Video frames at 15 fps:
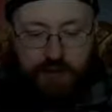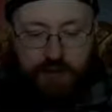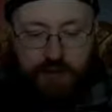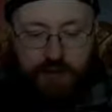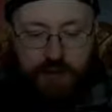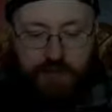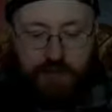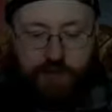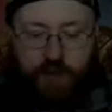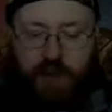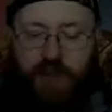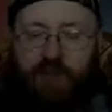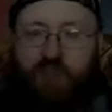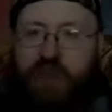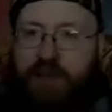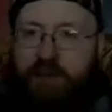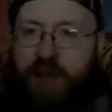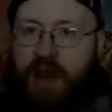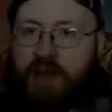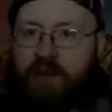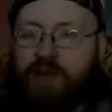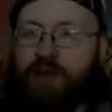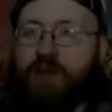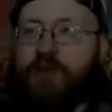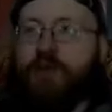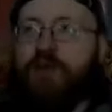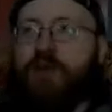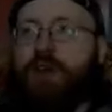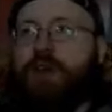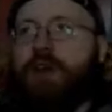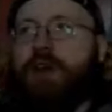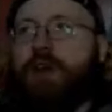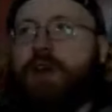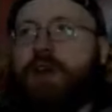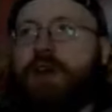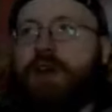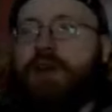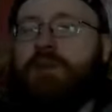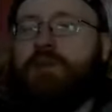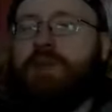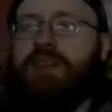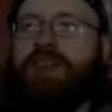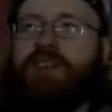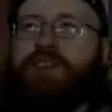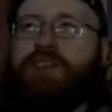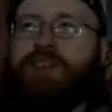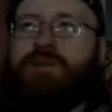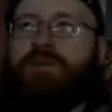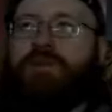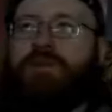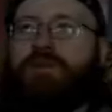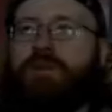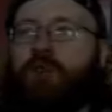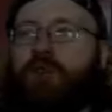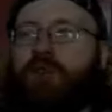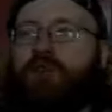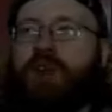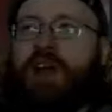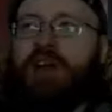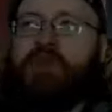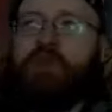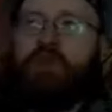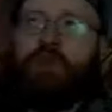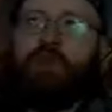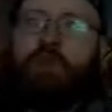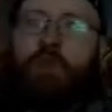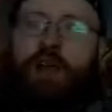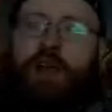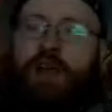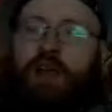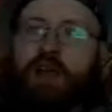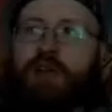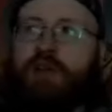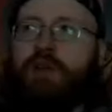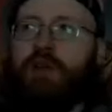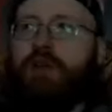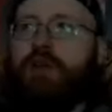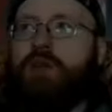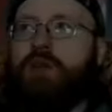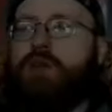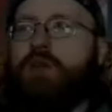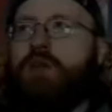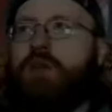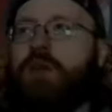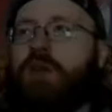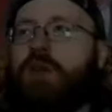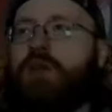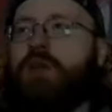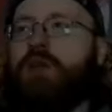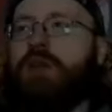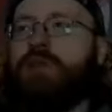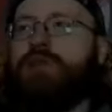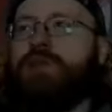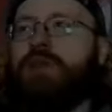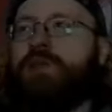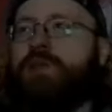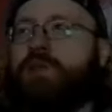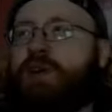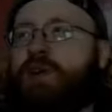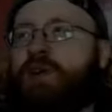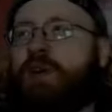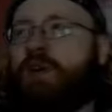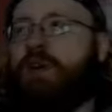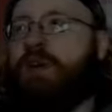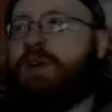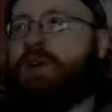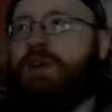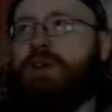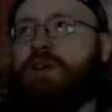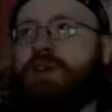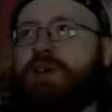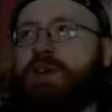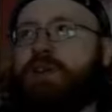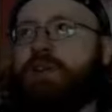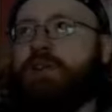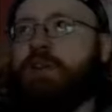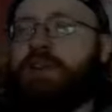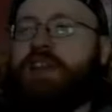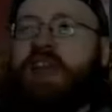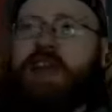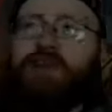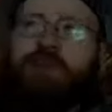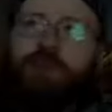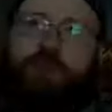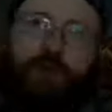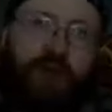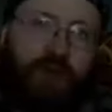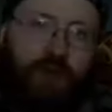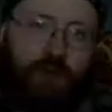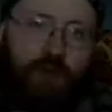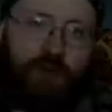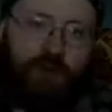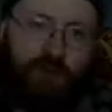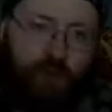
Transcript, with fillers: uh, Frankenstein monster. But yeah, just goes by so quick. Like Simon Belmont, like captures Dracula with his